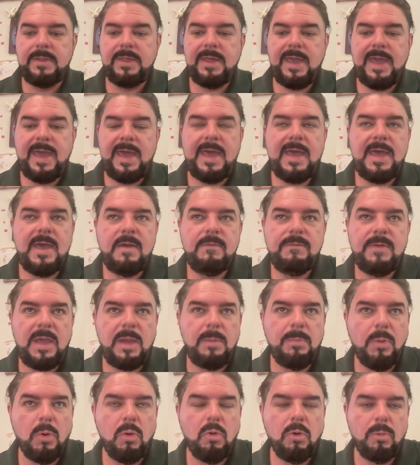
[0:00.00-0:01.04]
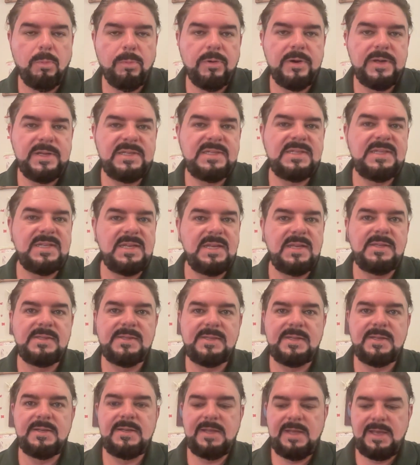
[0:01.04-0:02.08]
they have a poor
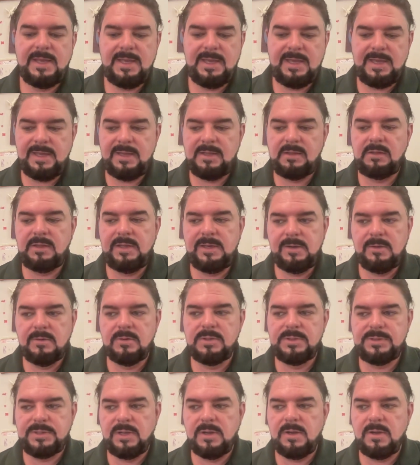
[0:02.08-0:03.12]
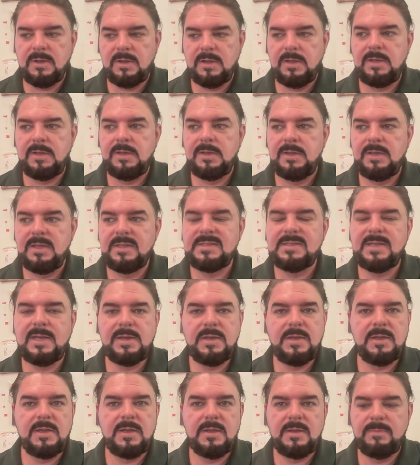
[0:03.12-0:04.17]
preseason, it lingers on. It's
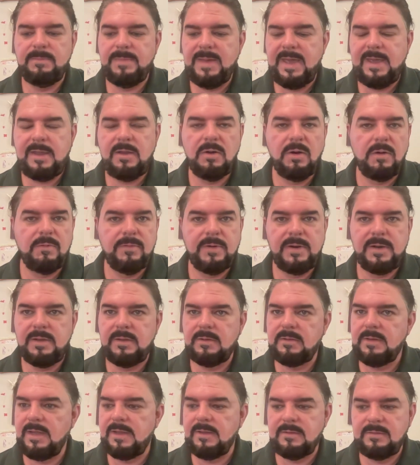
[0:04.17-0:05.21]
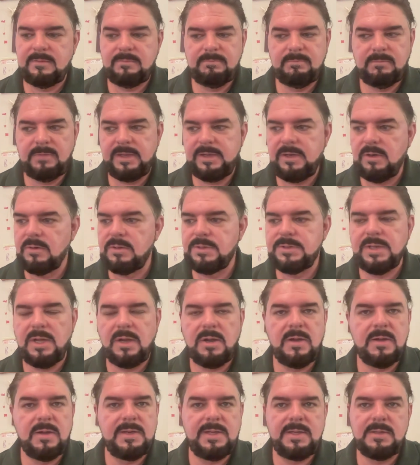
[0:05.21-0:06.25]
like a hangover. It, it lingers
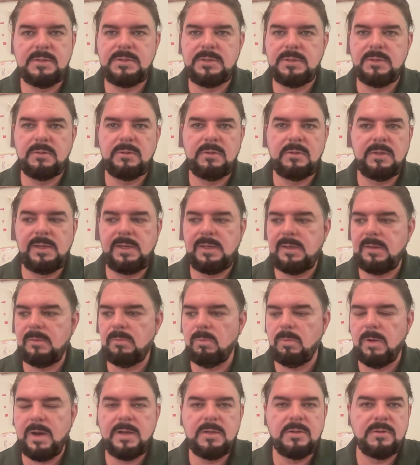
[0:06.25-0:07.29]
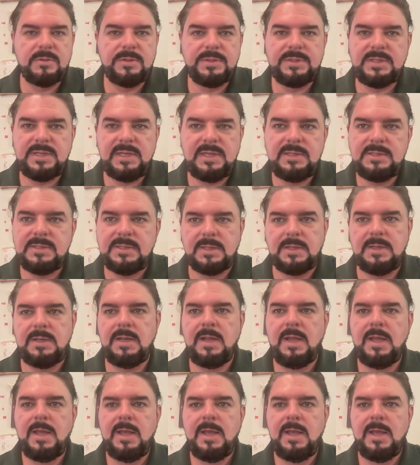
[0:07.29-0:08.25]
on into the regular season,